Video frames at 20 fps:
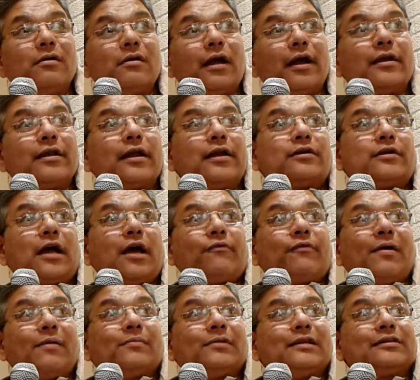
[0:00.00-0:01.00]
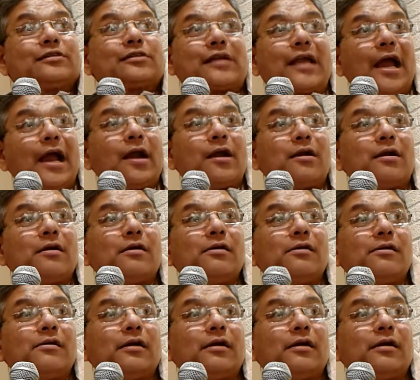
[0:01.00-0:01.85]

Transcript: and the entire family is scared.